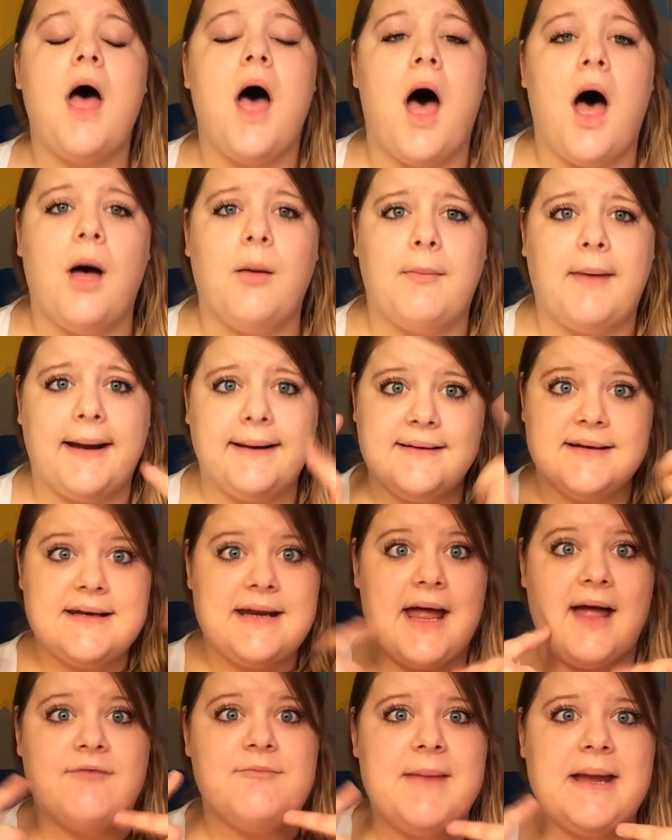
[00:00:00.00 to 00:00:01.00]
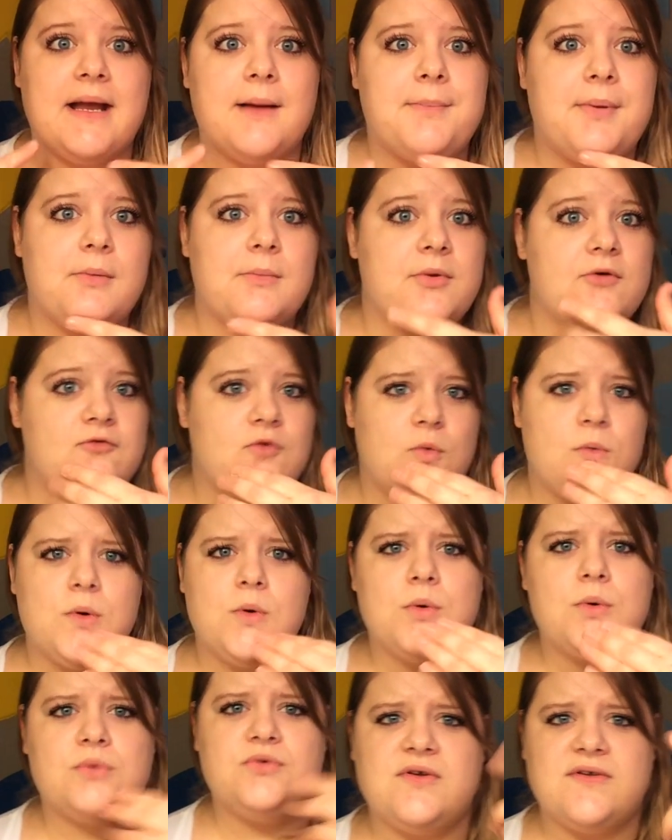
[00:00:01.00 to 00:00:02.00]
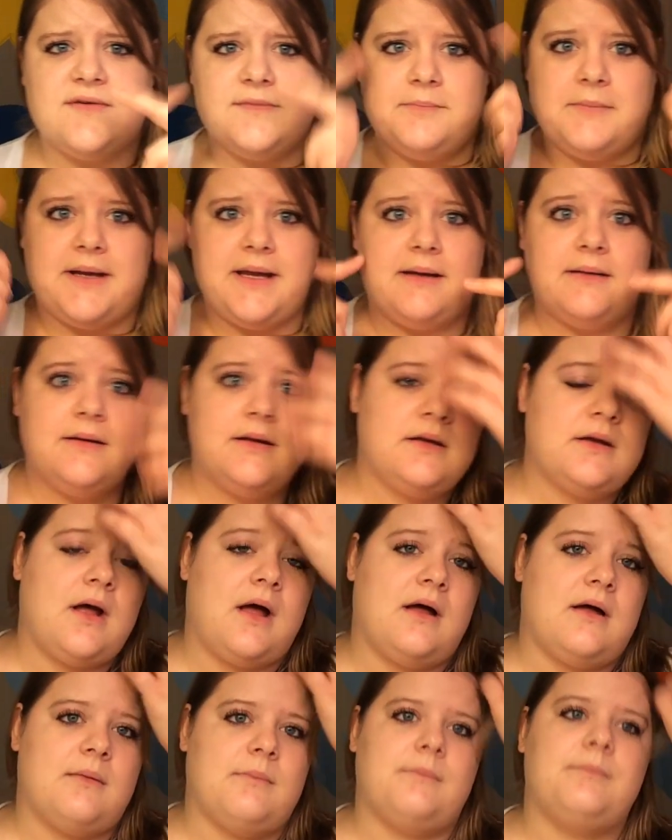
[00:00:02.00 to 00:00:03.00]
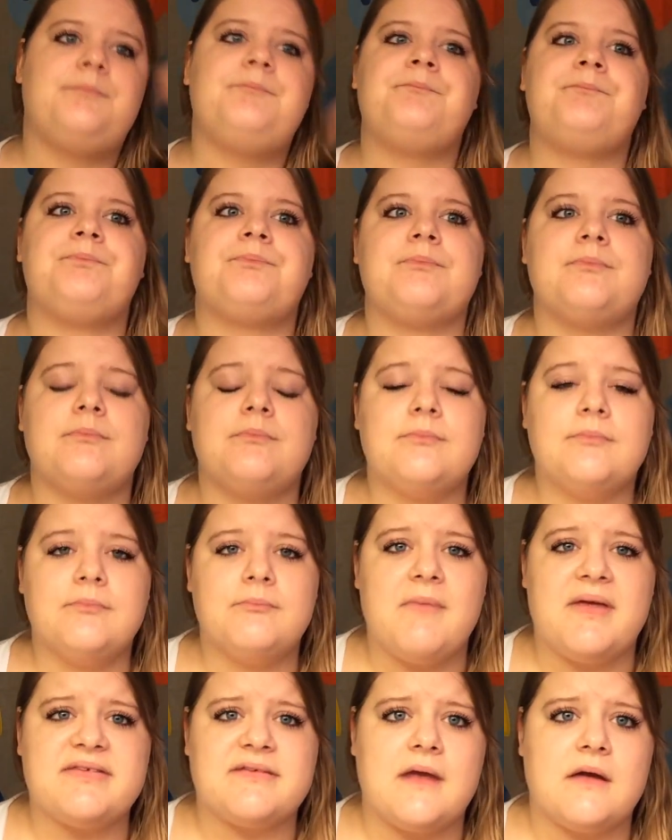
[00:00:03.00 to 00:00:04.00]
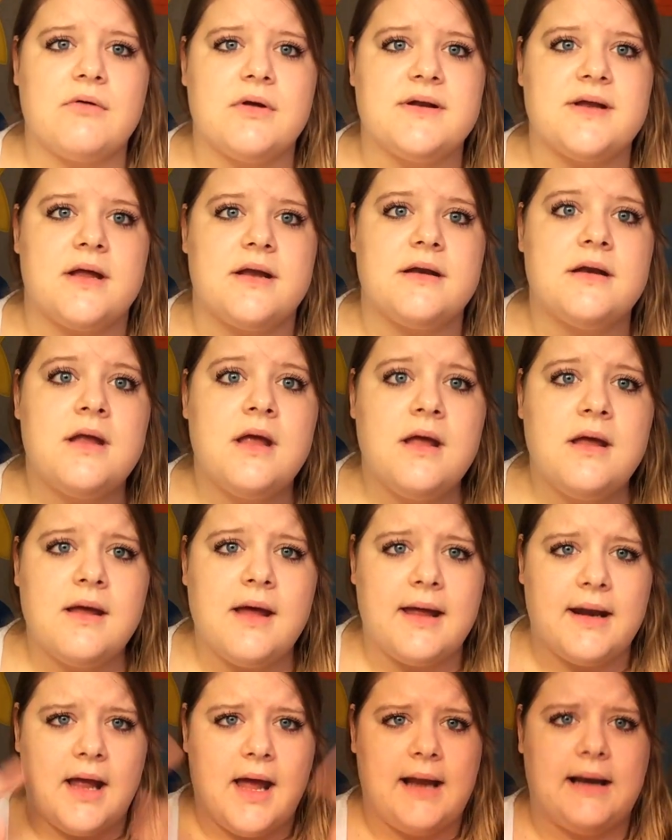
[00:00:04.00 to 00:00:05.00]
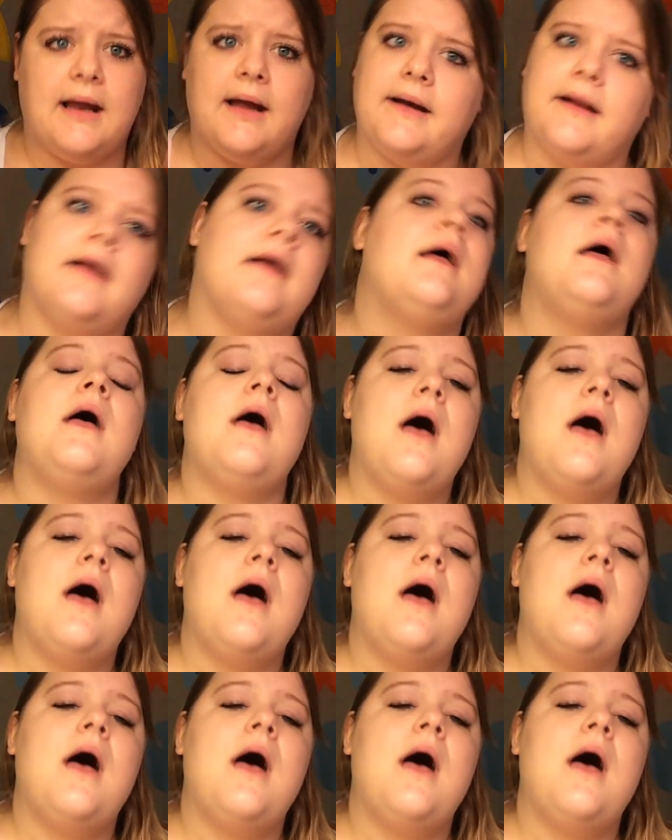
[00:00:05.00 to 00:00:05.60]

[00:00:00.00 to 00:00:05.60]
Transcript: I didn't have makeup on before, just my mascara done and eyeliner,